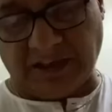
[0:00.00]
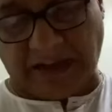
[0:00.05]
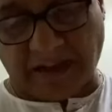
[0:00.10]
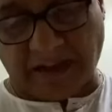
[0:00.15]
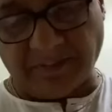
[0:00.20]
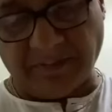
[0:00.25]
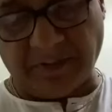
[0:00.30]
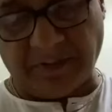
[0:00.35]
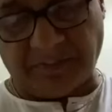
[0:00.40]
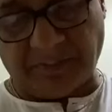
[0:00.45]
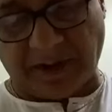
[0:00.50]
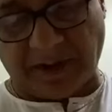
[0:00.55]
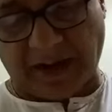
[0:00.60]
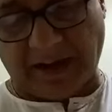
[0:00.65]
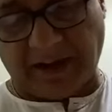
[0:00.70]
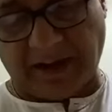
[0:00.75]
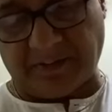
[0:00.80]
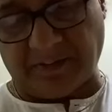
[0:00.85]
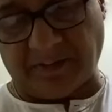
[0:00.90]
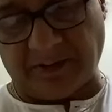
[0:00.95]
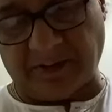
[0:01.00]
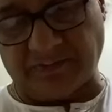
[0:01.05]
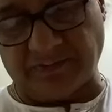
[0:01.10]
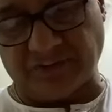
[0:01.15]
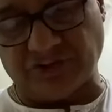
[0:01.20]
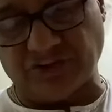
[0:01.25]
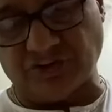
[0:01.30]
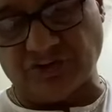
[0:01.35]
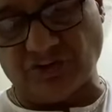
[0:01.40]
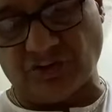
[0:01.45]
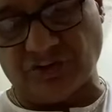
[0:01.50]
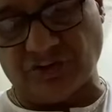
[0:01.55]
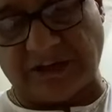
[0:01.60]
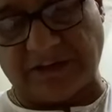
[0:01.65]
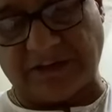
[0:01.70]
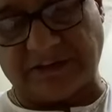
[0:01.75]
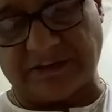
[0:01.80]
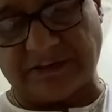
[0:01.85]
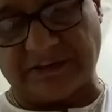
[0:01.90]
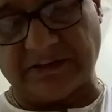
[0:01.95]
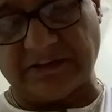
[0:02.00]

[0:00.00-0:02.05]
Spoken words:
can be pride, but we should know that